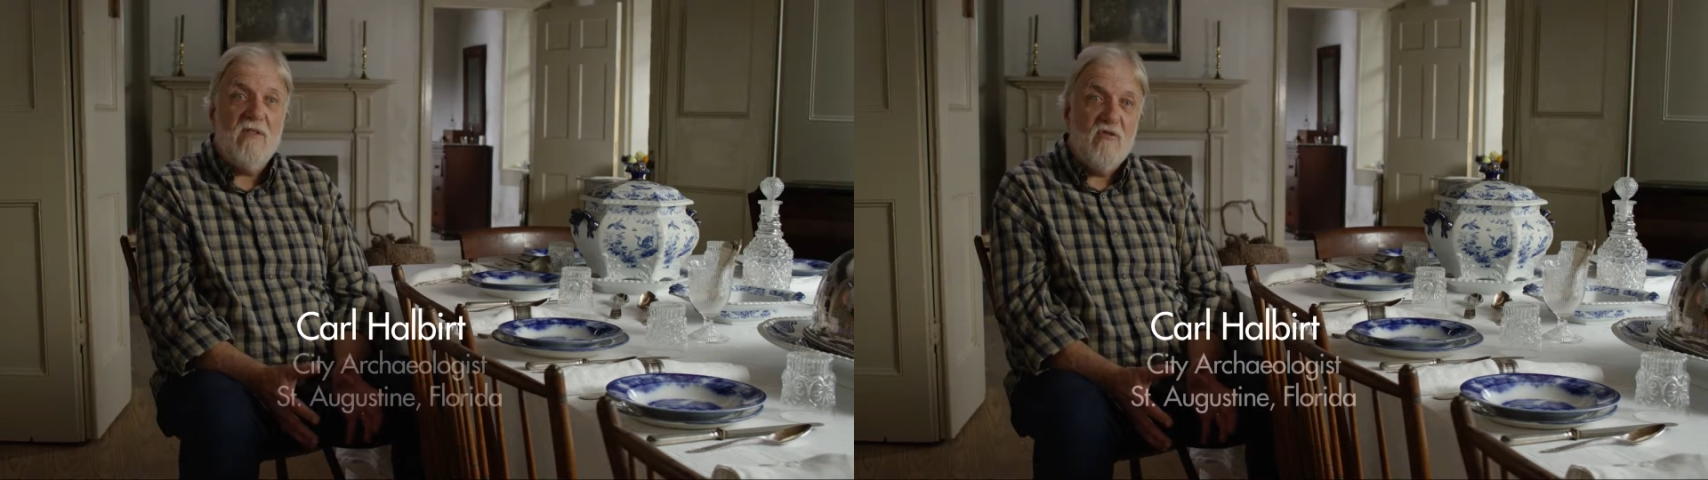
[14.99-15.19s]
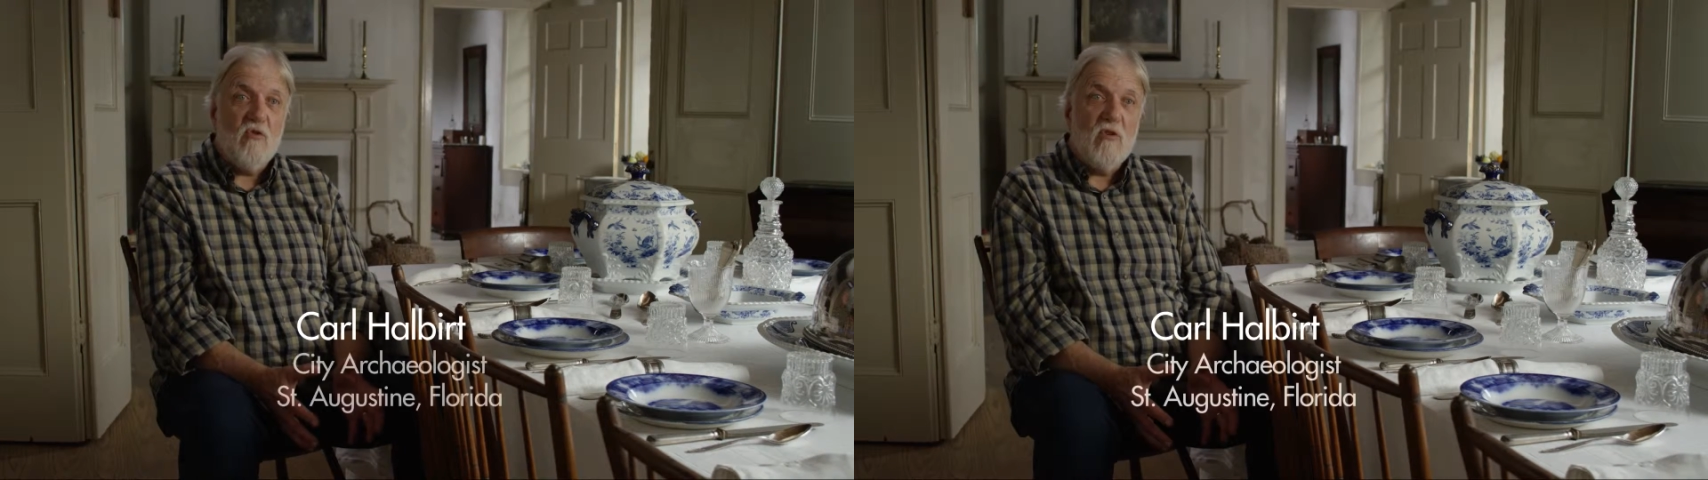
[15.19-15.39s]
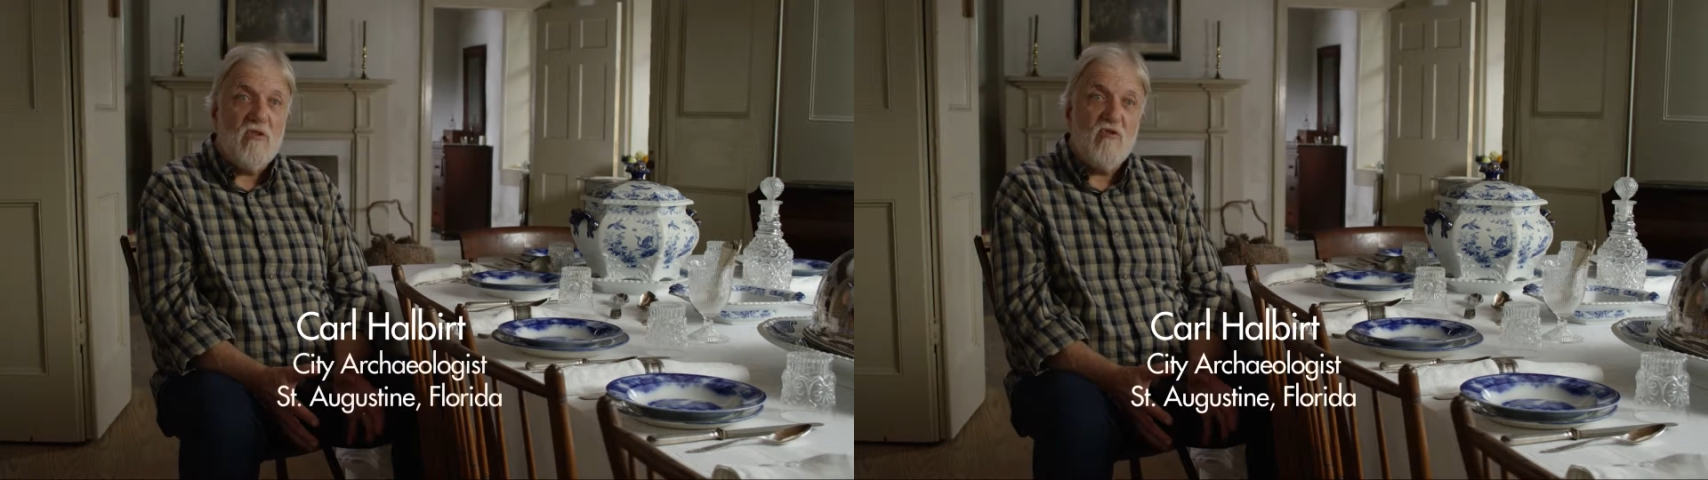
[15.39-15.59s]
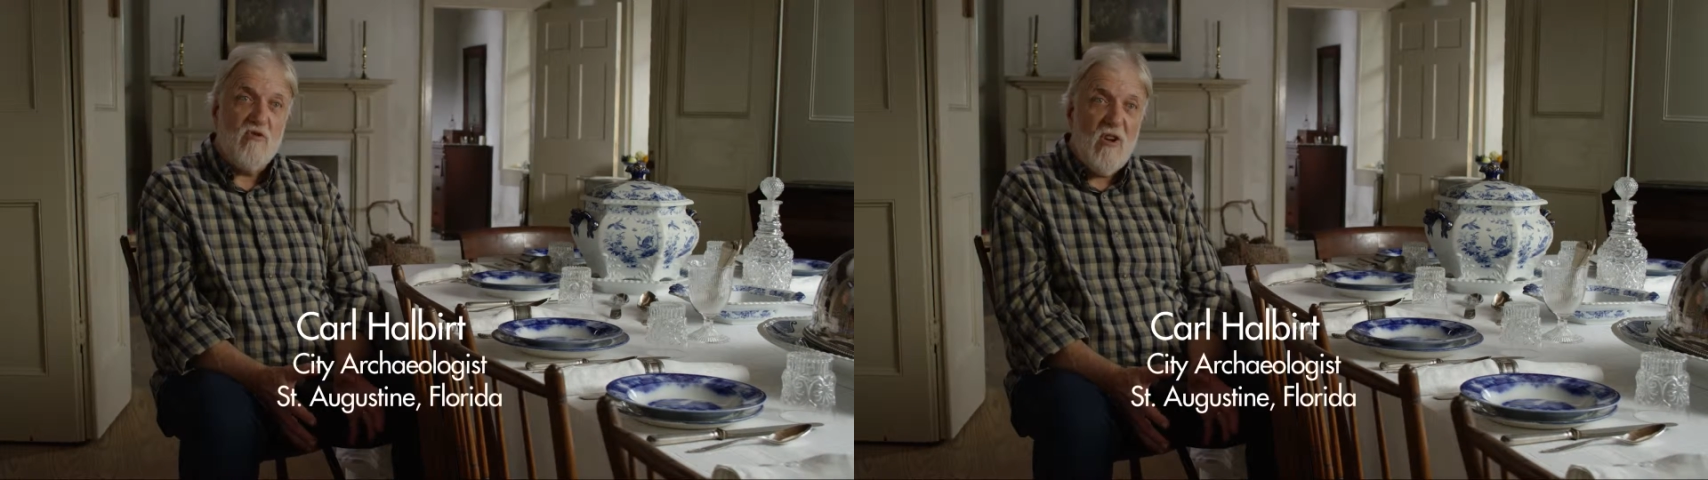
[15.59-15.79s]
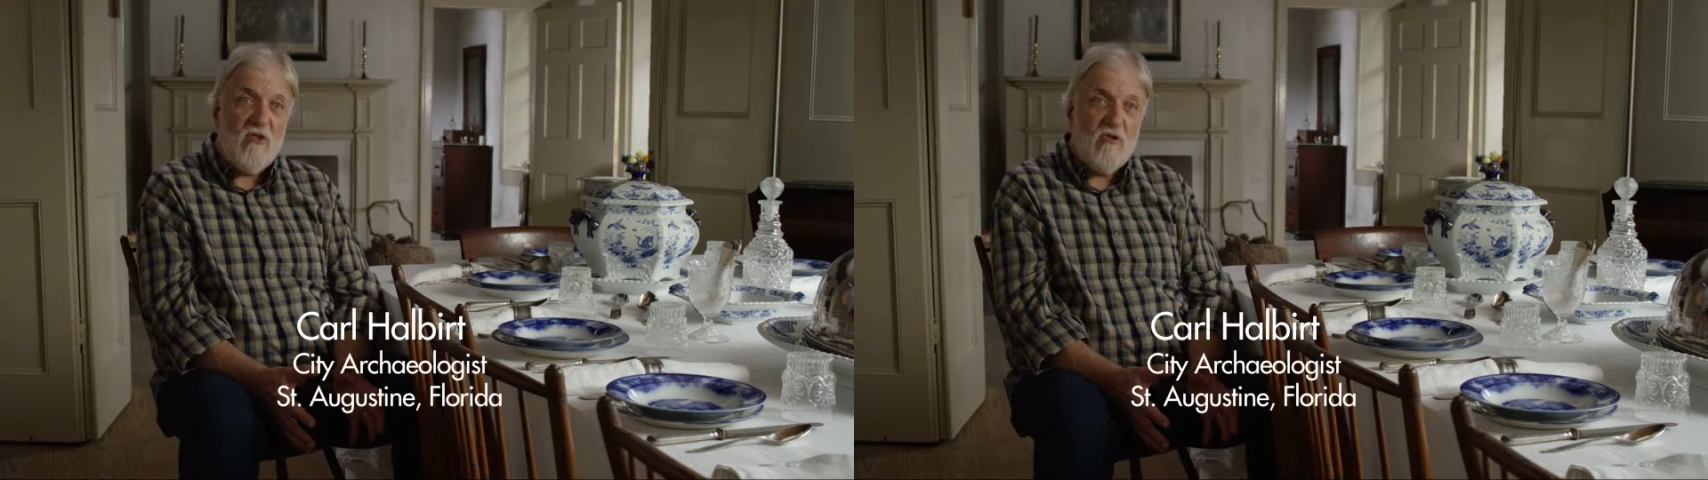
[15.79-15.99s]
historic
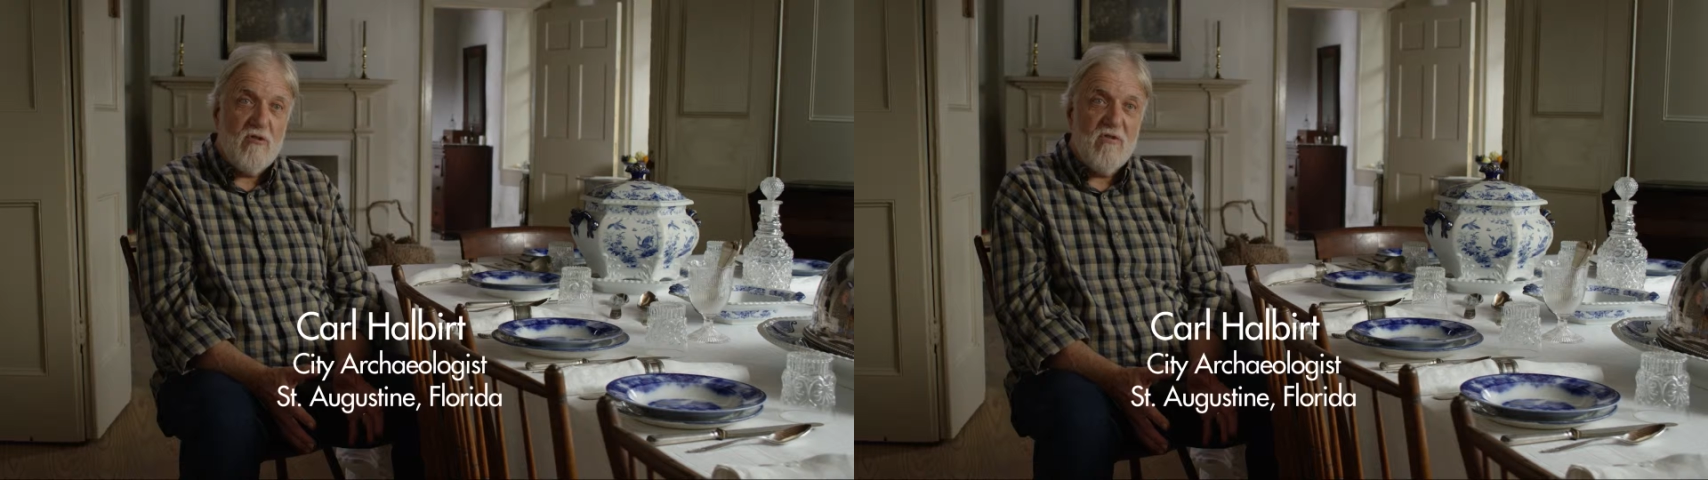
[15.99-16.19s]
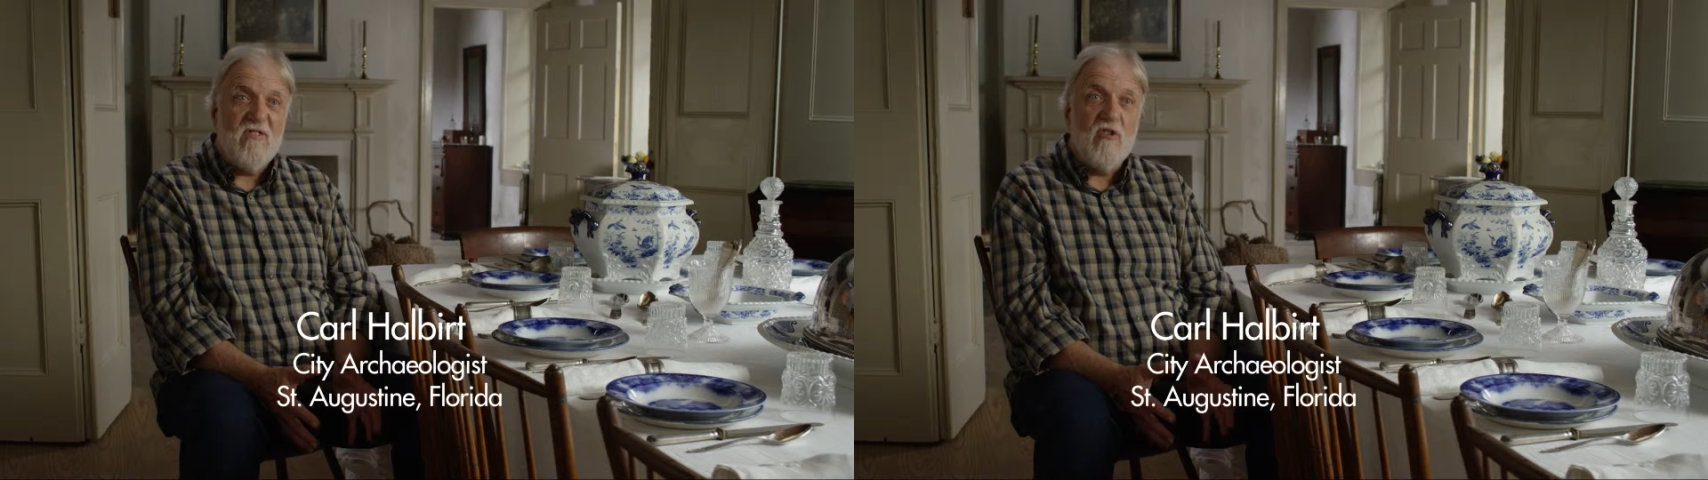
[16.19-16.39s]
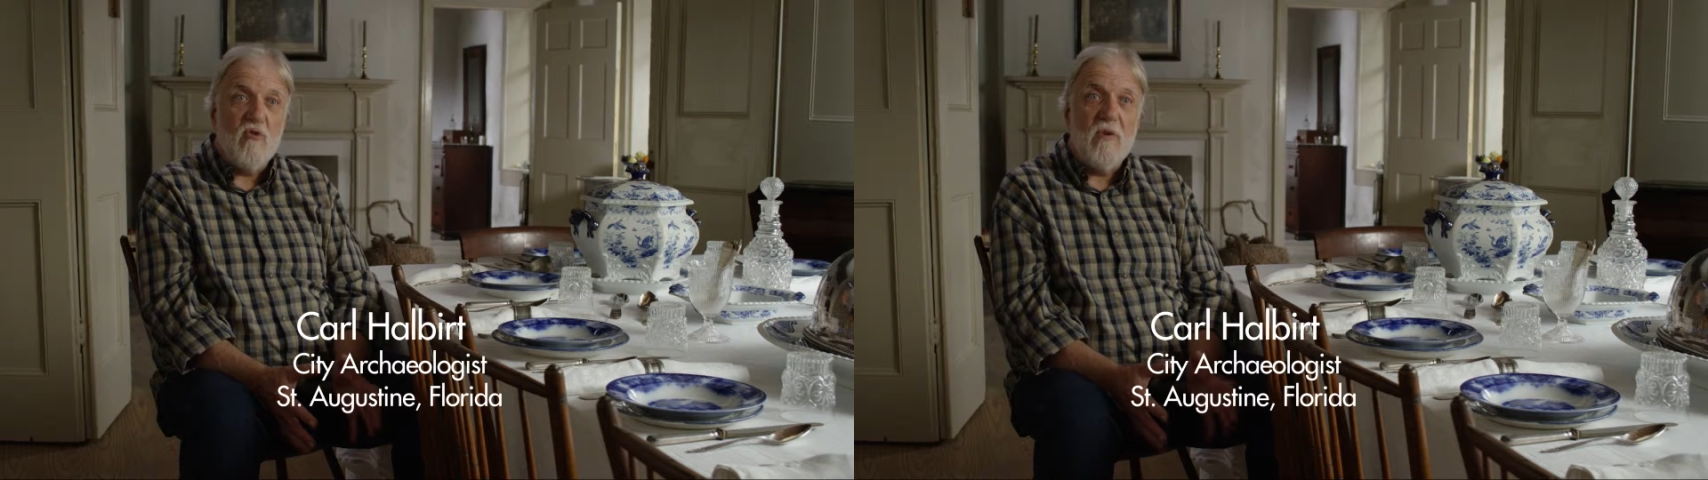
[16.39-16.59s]
structures still